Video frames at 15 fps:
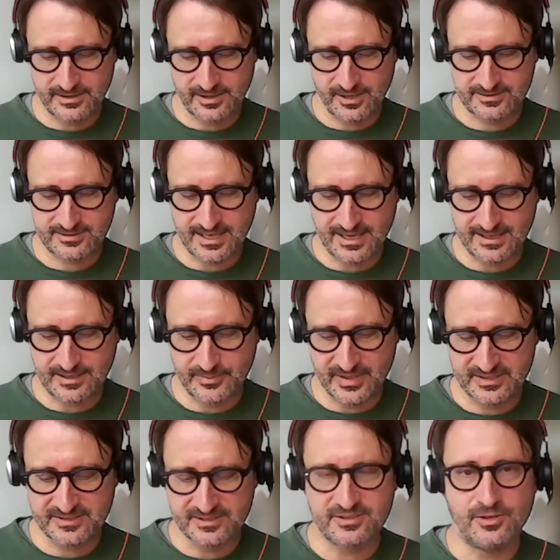ask like the
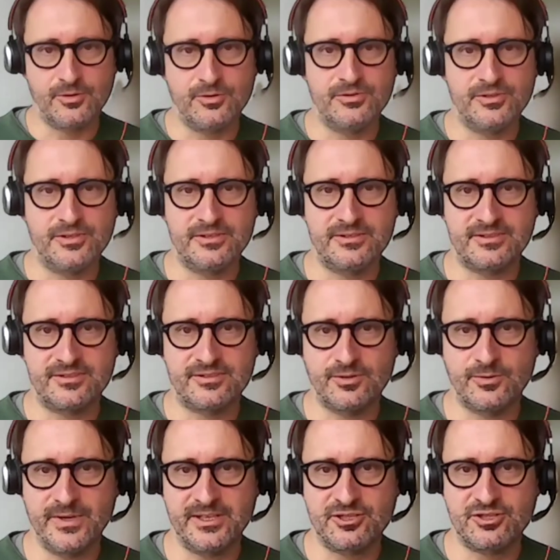business owners, so
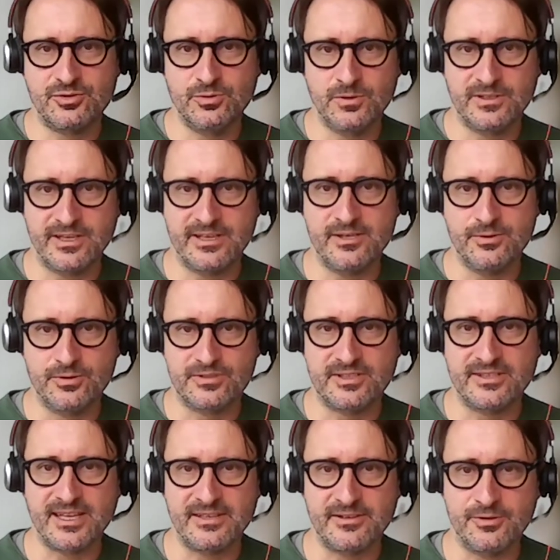which tool they use,
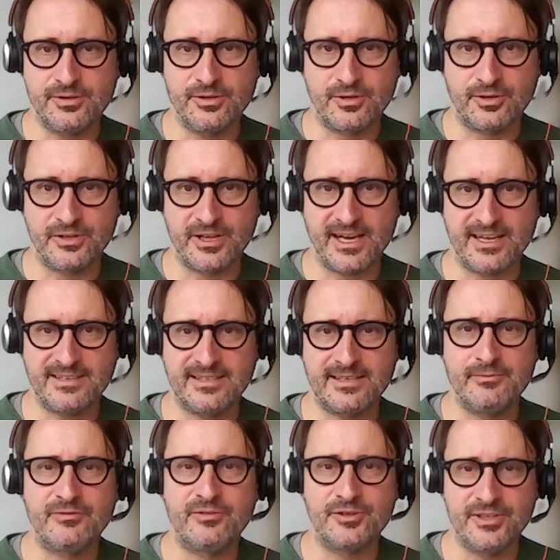and then do you connect it?
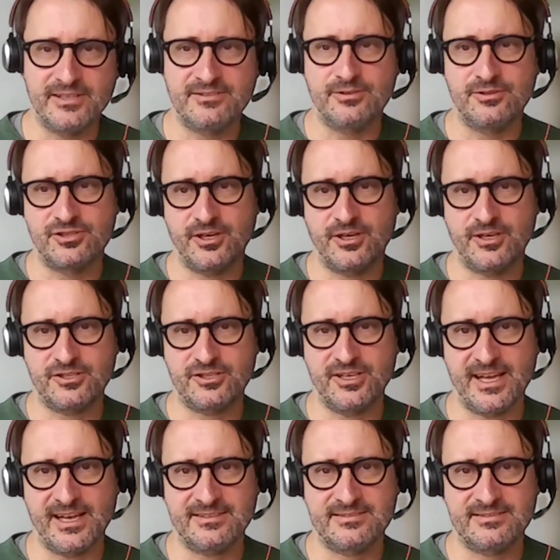And for this you charge an
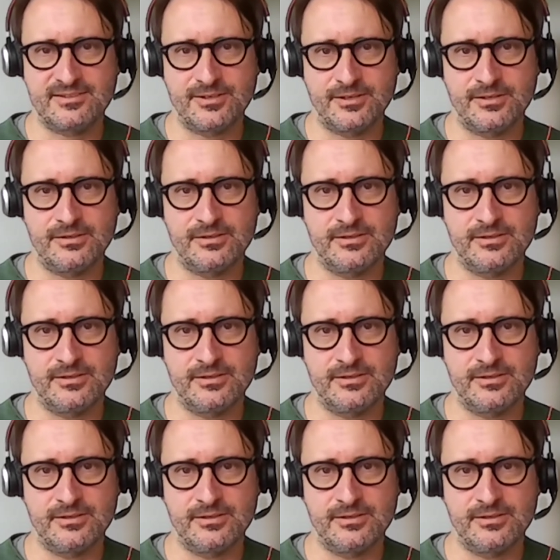extra.